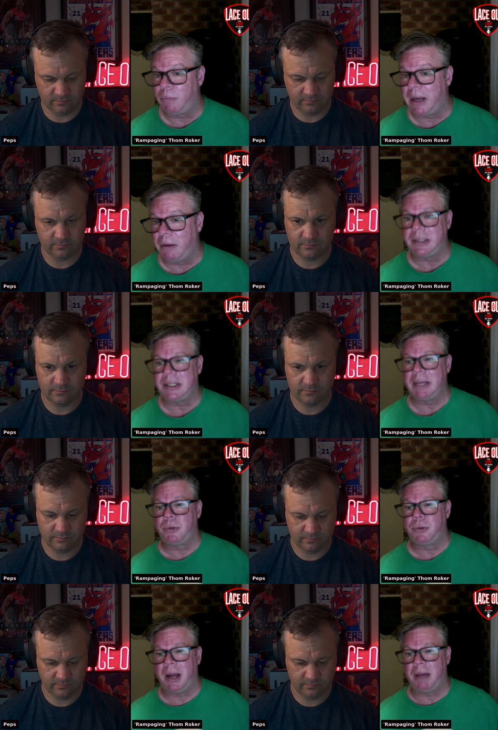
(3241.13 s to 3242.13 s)
Speaker 1: it'll deep
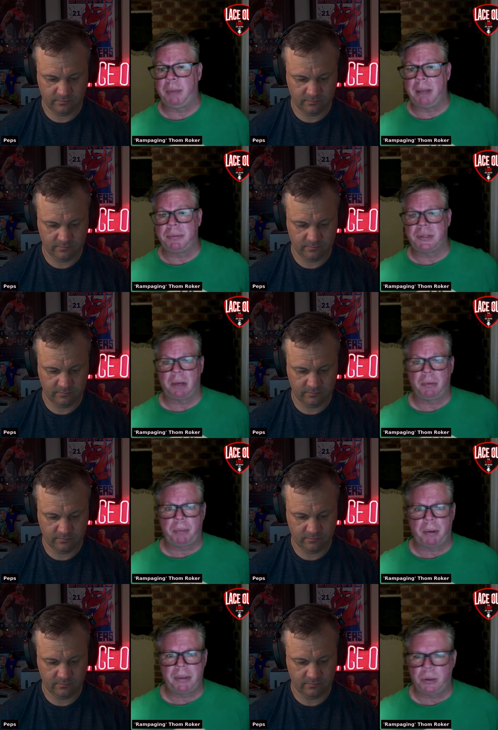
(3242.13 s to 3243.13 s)
draft, Peps. So we're
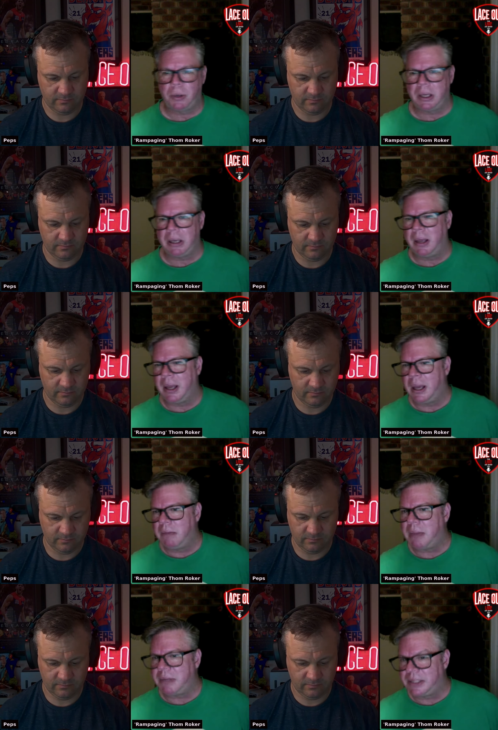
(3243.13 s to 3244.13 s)
probably talking
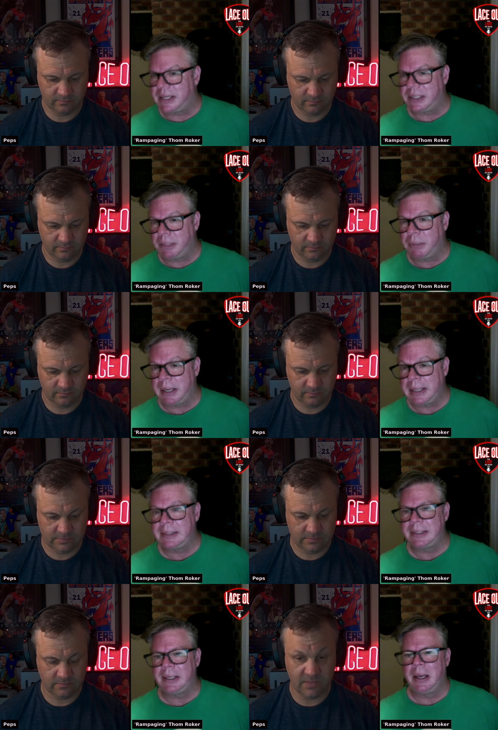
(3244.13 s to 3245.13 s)
maybe 60
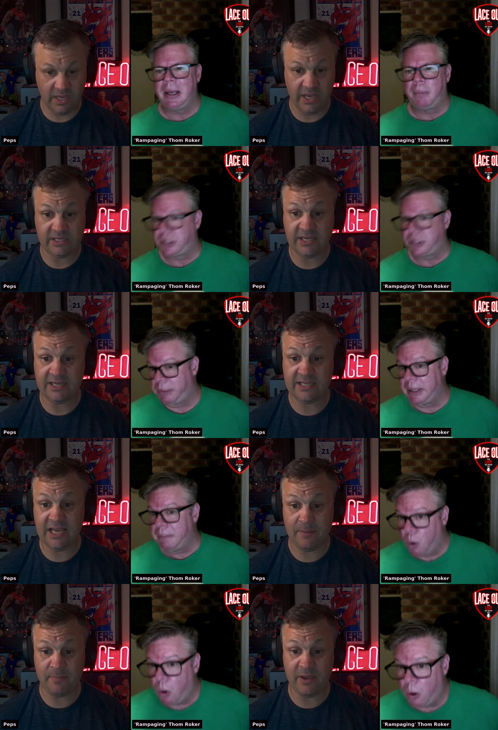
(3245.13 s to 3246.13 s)
picks.
Speaker 2: Yeah,
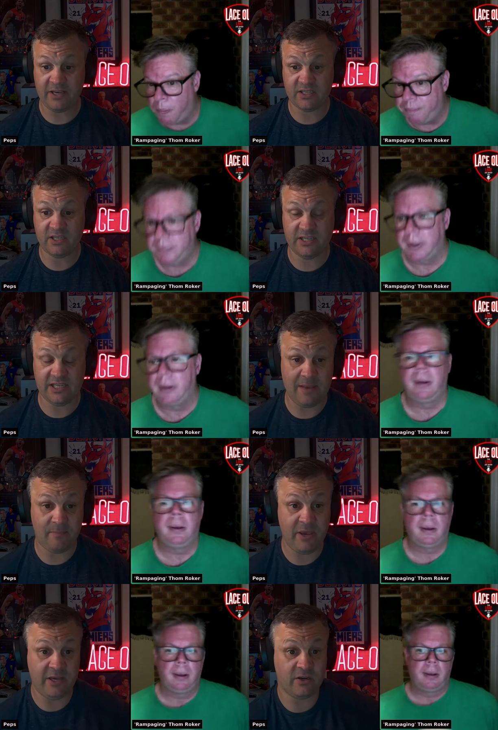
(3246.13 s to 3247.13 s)
68
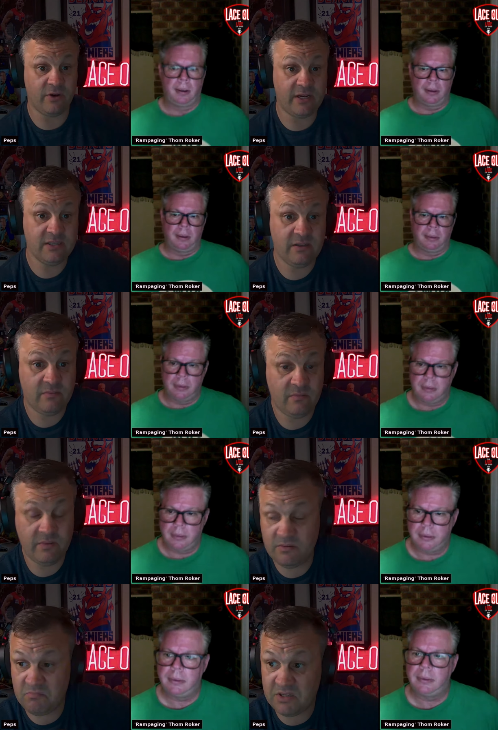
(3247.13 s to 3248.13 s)
picks, I reckon.
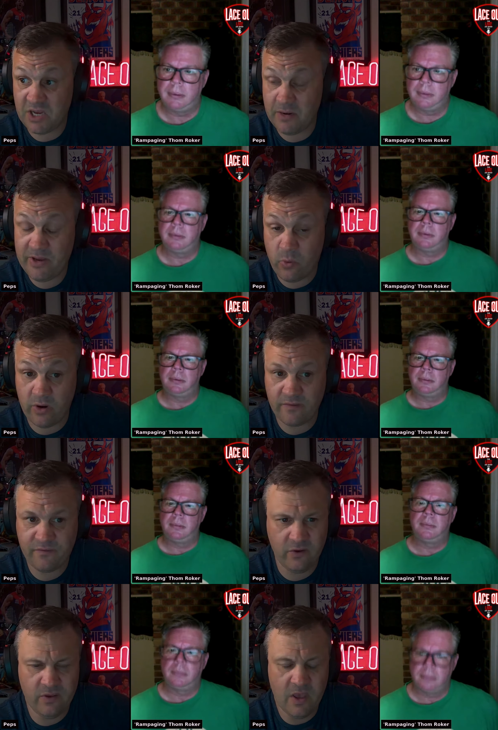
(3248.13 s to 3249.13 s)
There's going to be quite a
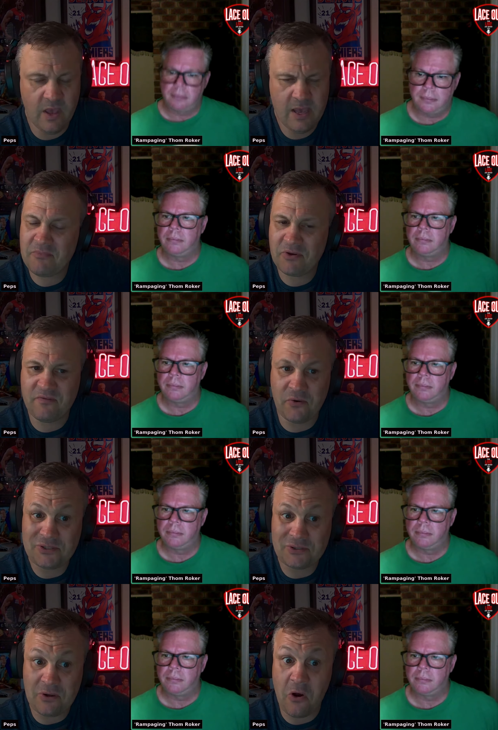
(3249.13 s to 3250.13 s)
few. I'm looking
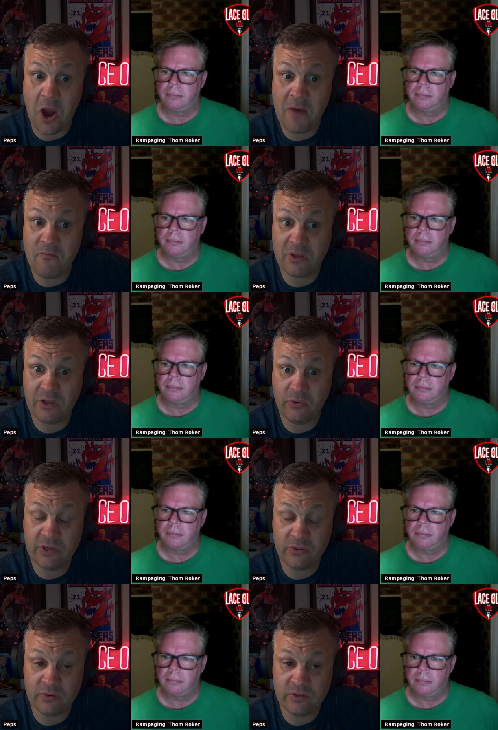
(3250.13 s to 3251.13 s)
forward to it. I am really looking to